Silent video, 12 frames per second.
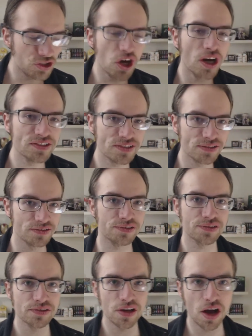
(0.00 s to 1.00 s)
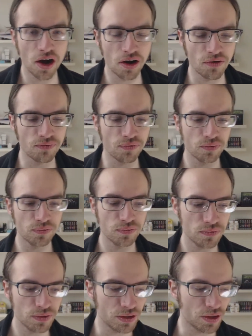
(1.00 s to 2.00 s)
dozens of,
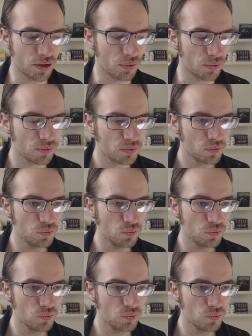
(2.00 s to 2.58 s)
you know,